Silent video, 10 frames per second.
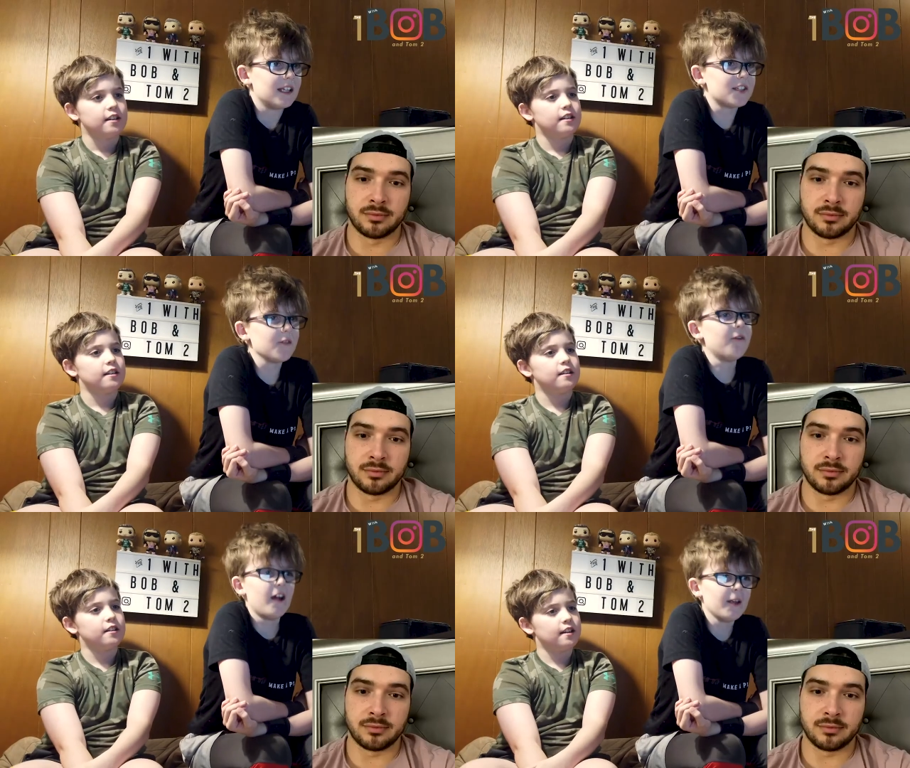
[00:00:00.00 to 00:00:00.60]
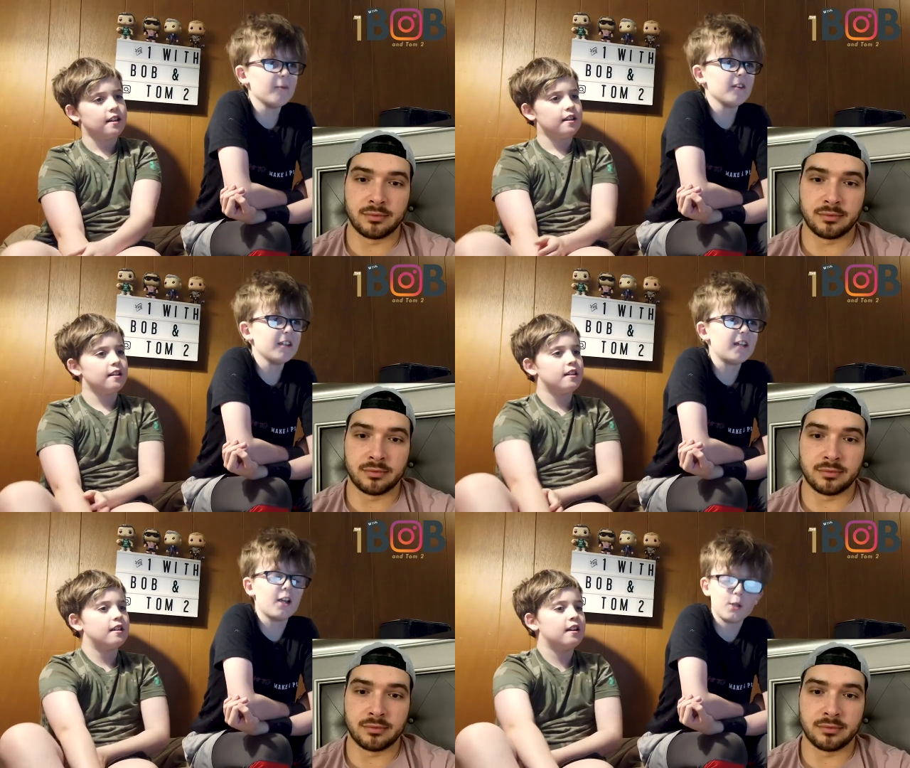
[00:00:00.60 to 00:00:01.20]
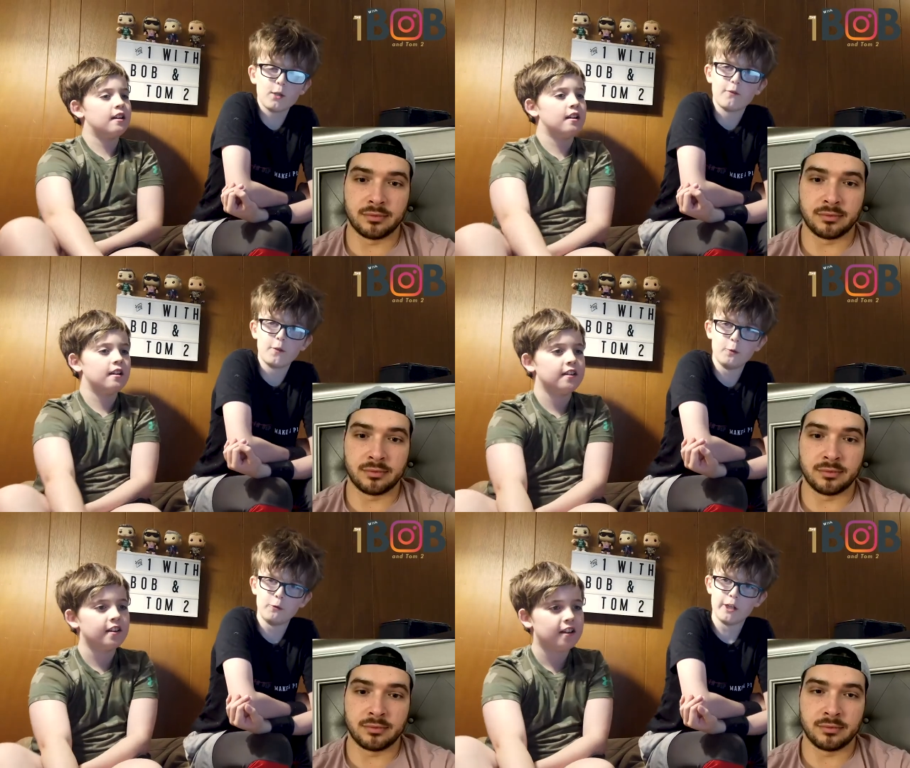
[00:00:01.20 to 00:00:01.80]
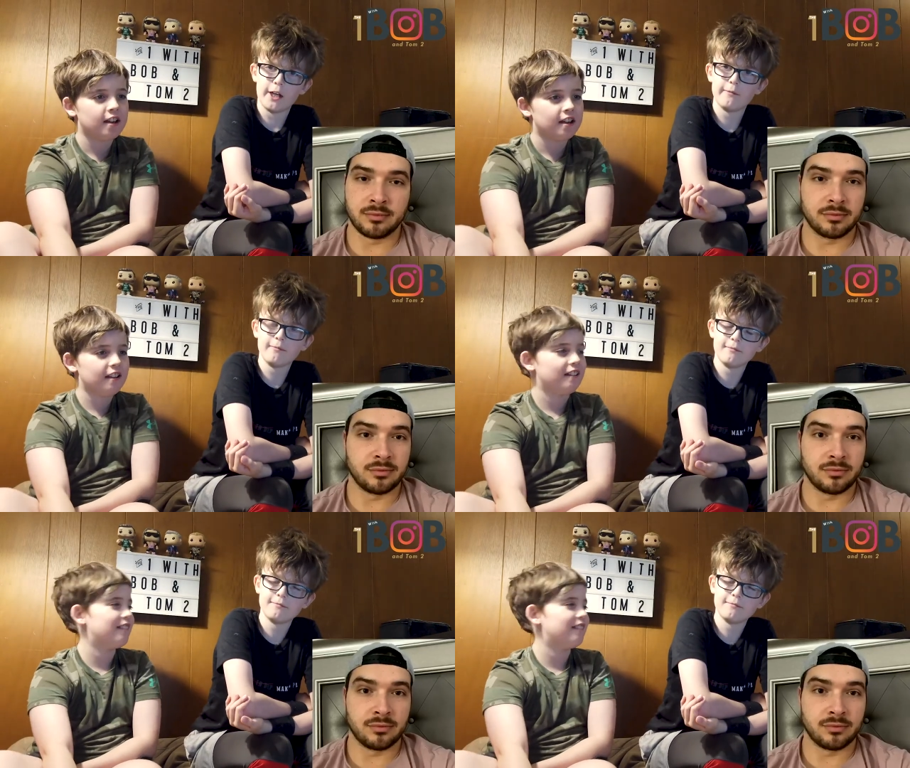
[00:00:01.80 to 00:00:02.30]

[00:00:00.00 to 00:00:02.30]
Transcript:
Speaker 1: Is your family tired of you yet?